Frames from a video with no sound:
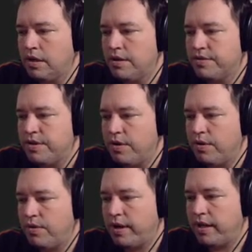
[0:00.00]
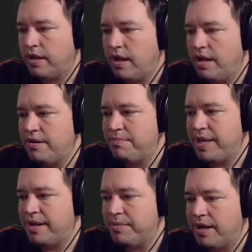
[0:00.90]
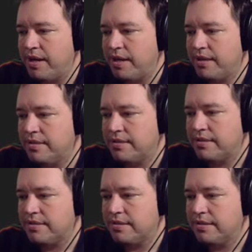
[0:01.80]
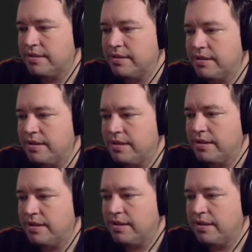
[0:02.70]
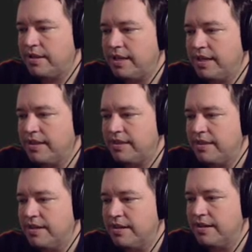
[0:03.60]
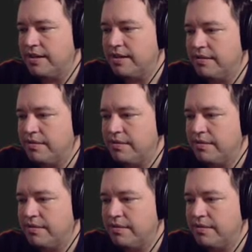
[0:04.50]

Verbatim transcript: so I can unminimize to get the